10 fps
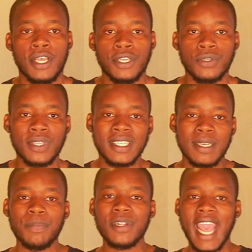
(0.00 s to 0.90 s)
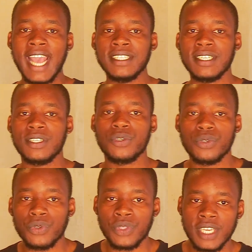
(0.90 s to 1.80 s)
So the simple answer
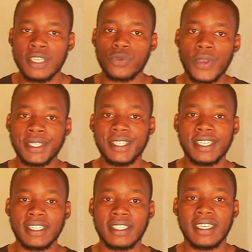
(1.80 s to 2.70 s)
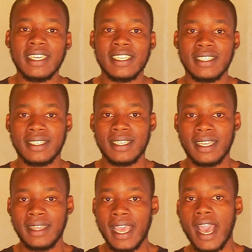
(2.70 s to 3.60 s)
to these questions is
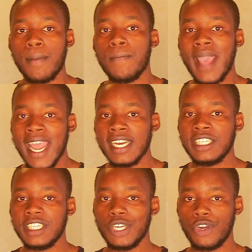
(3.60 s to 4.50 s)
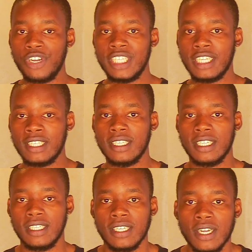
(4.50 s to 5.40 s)
they are managing
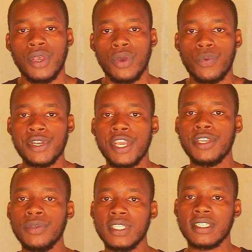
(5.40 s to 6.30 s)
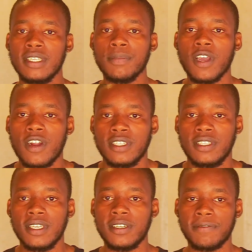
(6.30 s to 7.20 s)
congestion. When you're using SIM cards,
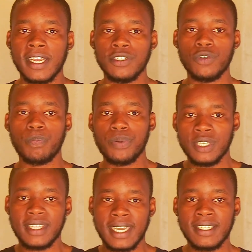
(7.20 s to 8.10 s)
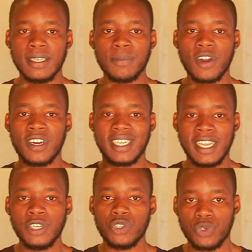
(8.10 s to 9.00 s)
the device you put that SIM card
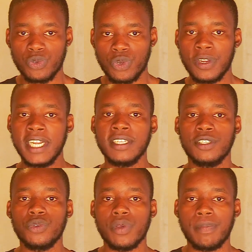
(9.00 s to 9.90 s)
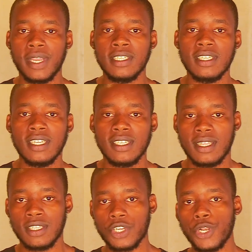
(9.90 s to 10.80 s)
into connects to a base station
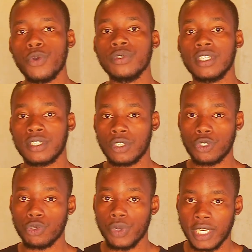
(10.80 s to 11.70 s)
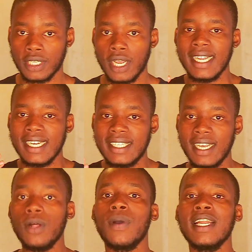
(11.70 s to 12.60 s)
that's closest to it.
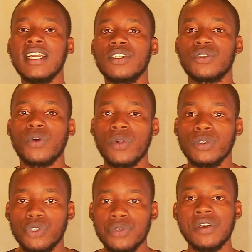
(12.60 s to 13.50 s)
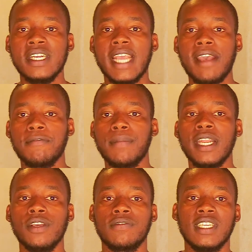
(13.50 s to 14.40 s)
TelOne and Zol do not have
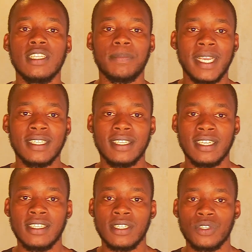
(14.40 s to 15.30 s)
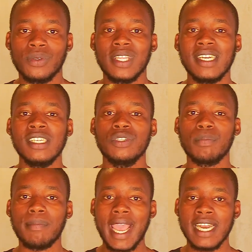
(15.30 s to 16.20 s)
many of these base stations, so they need to
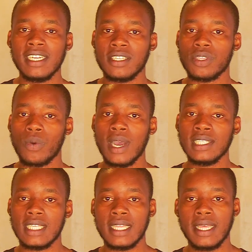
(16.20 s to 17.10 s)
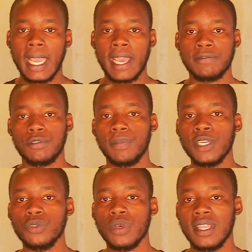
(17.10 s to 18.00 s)
manage the ones that they have to
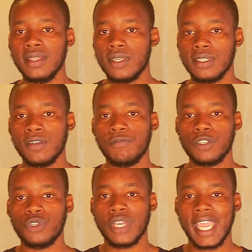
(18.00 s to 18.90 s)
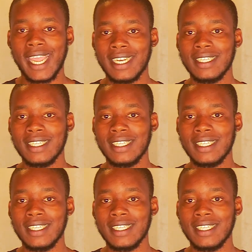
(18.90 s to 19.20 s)
make sure that the service you get